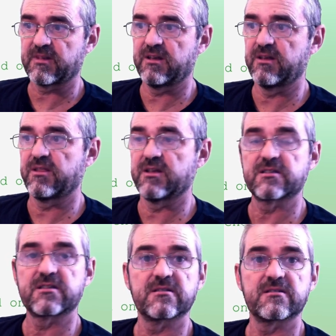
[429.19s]
In
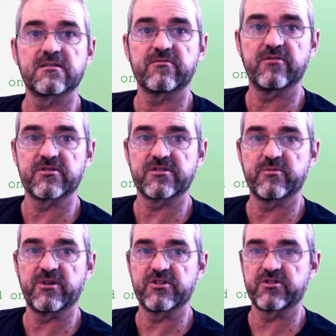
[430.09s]
this first
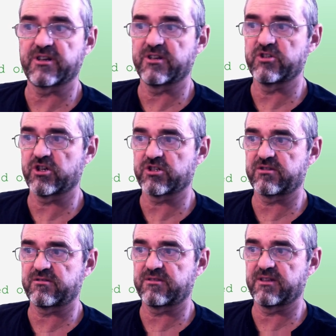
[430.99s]
simulation, I
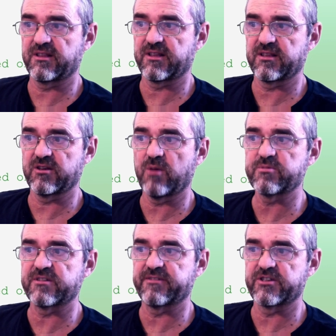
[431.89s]
just tell that the
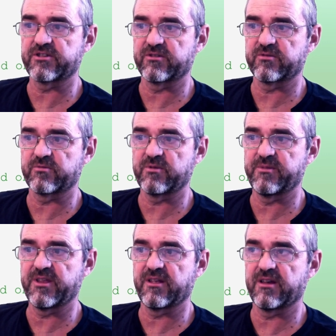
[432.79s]
observation will
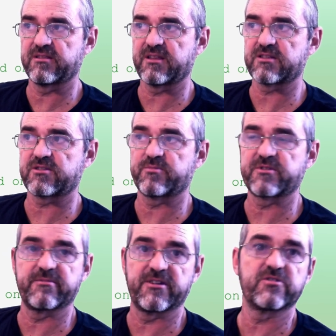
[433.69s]
be the test
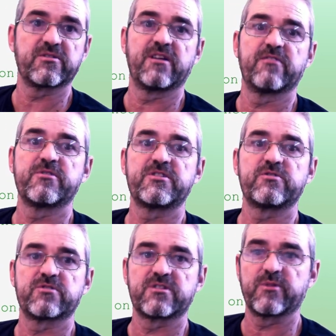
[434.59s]
observation I wish
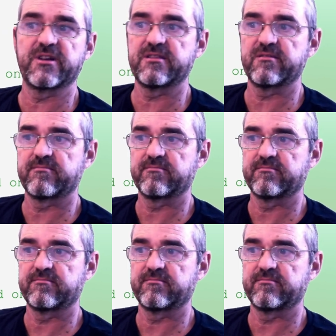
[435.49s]
to simulate.